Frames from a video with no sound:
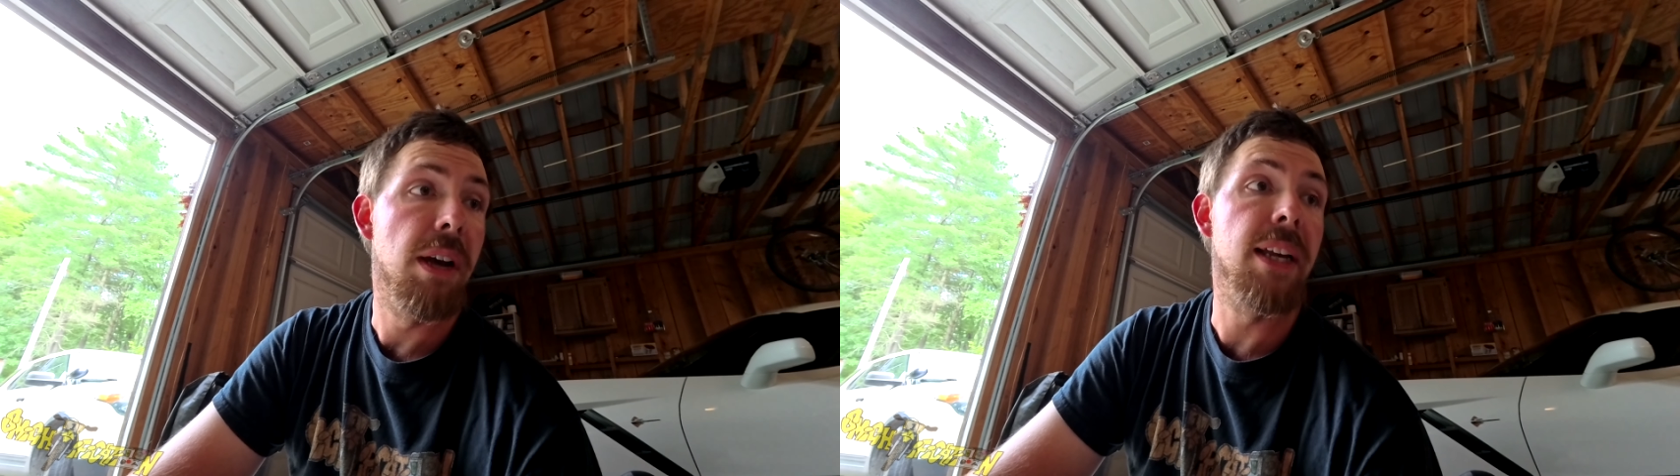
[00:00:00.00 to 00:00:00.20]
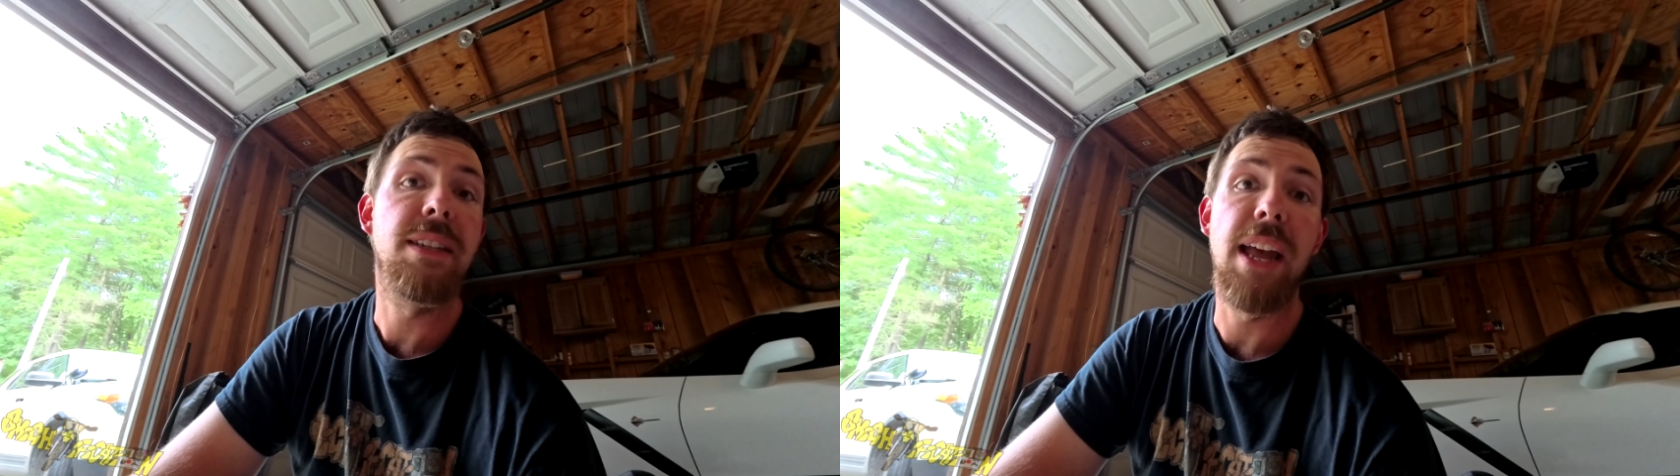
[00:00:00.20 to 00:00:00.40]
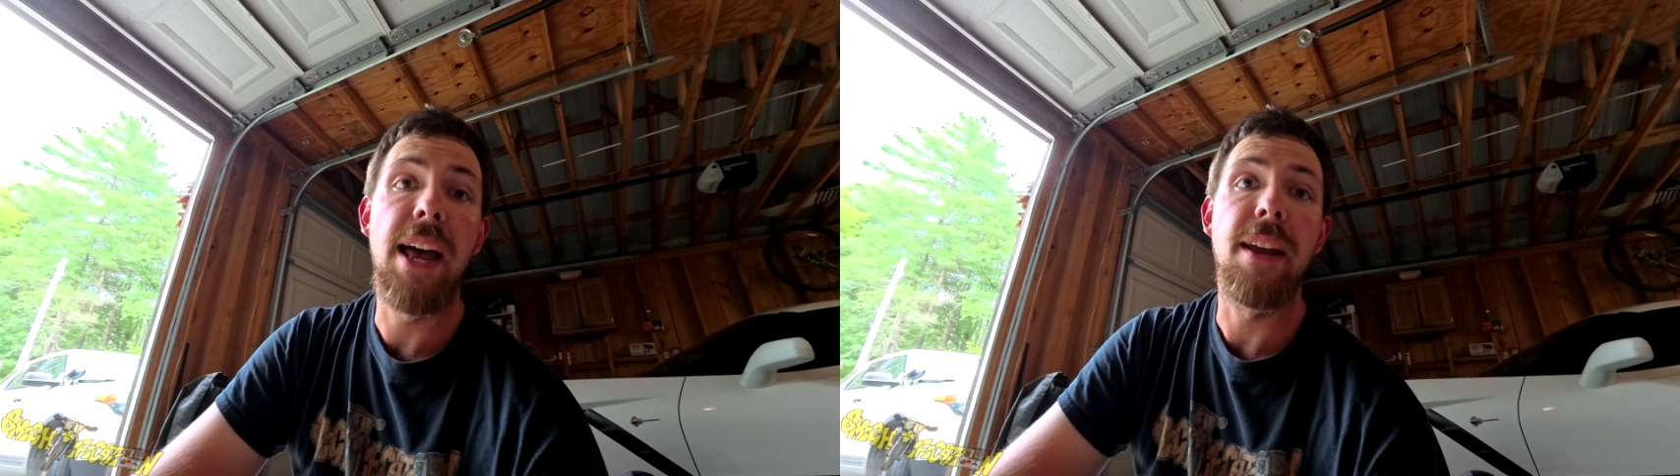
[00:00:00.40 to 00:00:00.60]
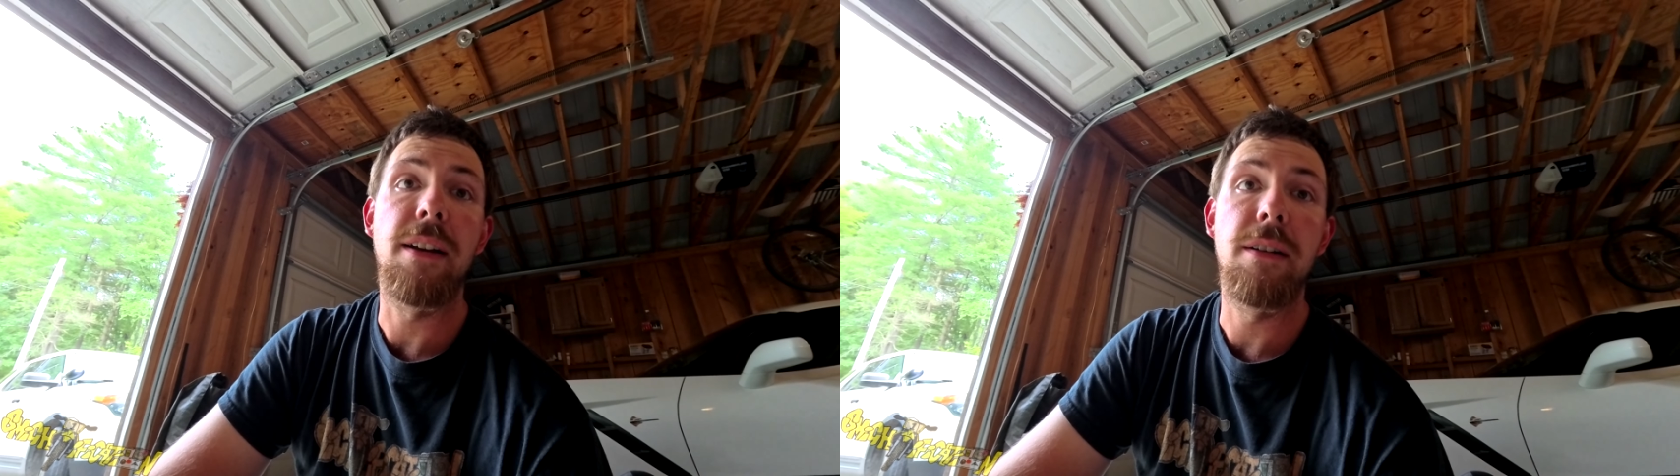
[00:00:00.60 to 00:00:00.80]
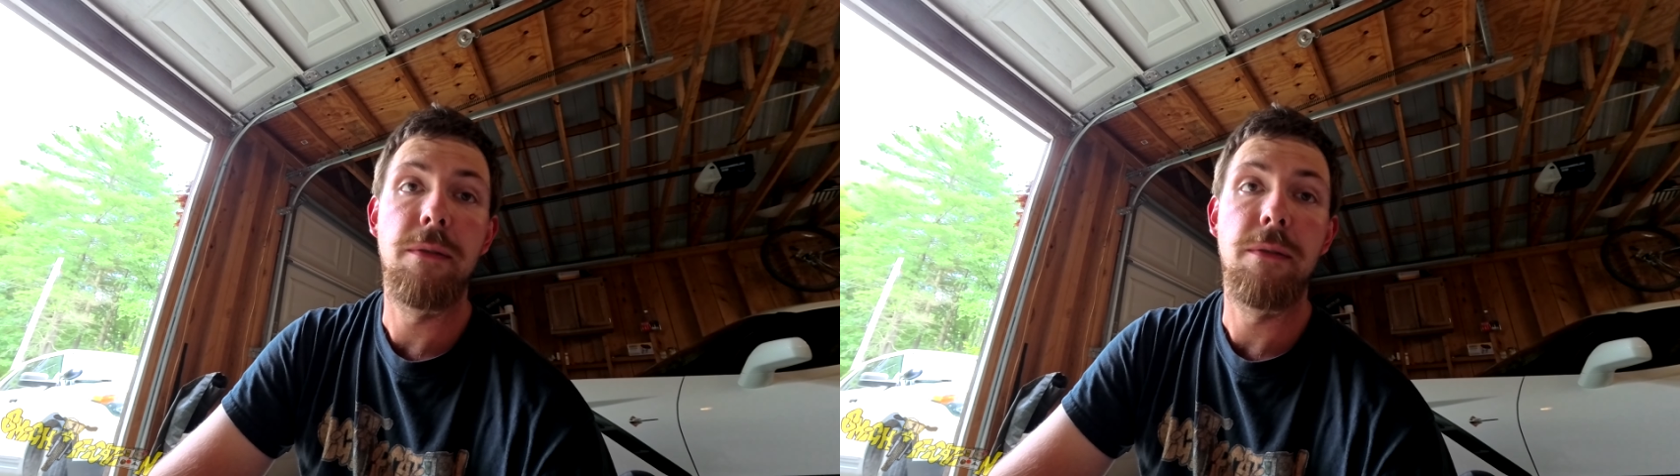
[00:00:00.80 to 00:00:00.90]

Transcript: ecstatic.